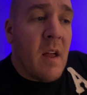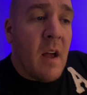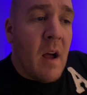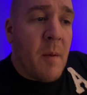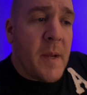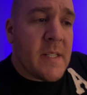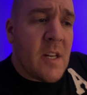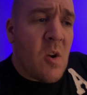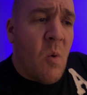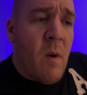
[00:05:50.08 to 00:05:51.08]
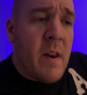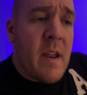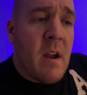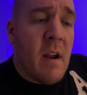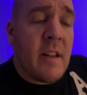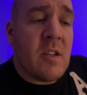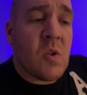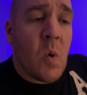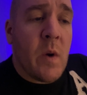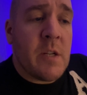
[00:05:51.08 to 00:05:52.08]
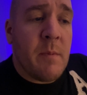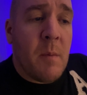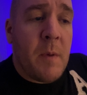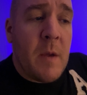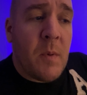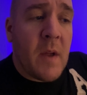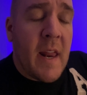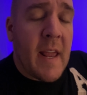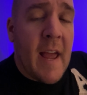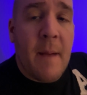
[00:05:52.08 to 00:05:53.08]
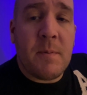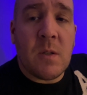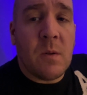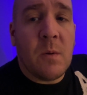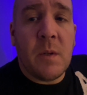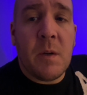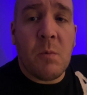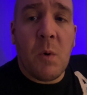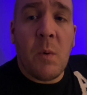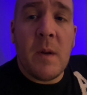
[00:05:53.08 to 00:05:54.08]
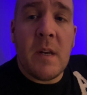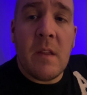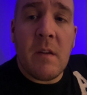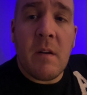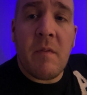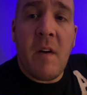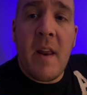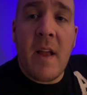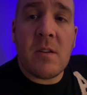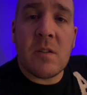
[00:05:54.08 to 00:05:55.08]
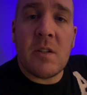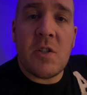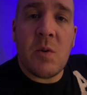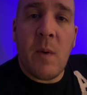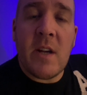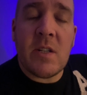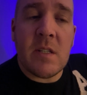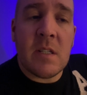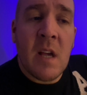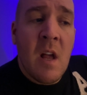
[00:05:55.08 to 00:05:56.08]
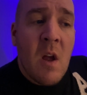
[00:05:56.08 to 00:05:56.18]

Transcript: Uh, because I don't want to hear any stories about people getting absolutely ruined in their financial situations.